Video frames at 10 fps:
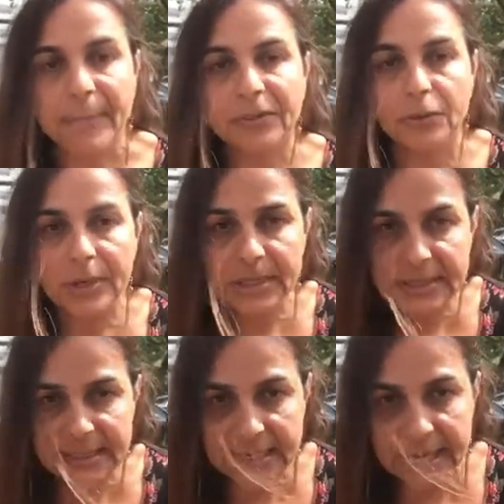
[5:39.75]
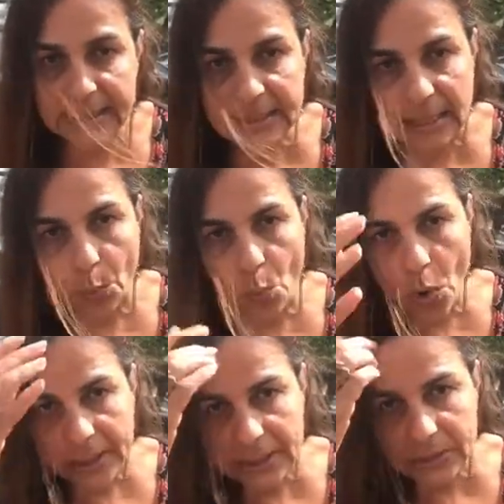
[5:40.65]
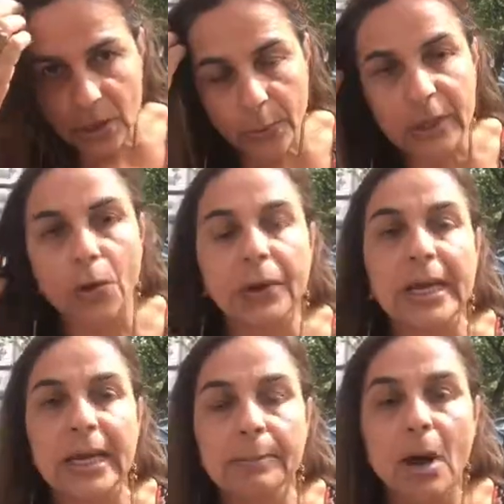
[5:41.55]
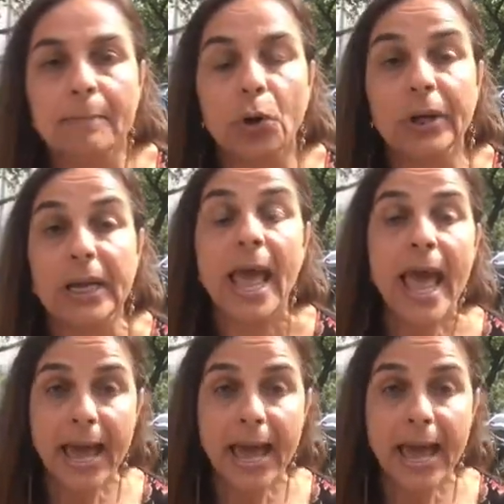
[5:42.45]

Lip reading: mother is sensing what is going on in my body,